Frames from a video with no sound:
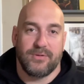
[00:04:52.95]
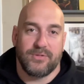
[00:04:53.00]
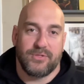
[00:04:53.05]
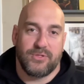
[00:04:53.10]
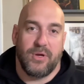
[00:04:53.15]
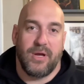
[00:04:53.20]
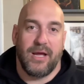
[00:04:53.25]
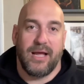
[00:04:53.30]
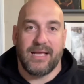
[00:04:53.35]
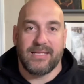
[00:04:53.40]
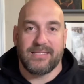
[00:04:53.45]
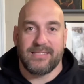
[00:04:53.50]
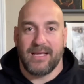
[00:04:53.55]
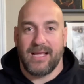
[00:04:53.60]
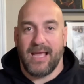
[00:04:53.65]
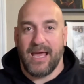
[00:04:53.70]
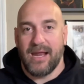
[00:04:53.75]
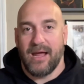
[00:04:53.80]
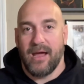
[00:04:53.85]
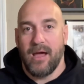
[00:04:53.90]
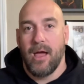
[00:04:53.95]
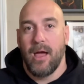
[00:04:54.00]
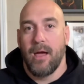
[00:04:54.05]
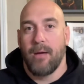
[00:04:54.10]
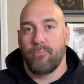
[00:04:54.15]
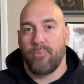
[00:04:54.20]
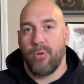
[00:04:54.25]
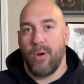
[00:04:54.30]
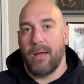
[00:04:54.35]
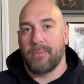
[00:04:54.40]
So I guess that kind of
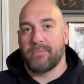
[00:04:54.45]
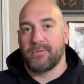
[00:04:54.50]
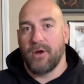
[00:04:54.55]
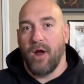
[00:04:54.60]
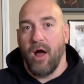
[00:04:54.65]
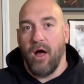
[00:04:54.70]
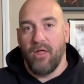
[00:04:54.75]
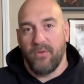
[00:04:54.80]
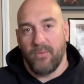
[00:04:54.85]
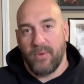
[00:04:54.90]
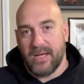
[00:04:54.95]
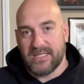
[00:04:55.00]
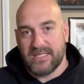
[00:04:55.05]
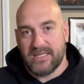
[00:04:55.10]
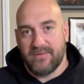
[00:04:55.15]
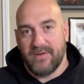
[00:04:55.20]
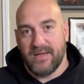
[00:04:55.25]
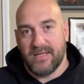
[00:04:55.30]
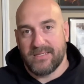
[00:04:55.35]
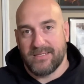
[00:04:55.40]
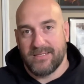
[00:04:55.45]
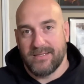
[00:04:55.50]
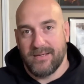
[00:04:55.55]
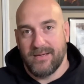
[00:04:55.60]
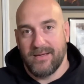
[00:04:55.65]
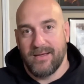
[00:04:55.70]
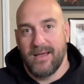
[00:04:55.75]
prompted all the rest of us to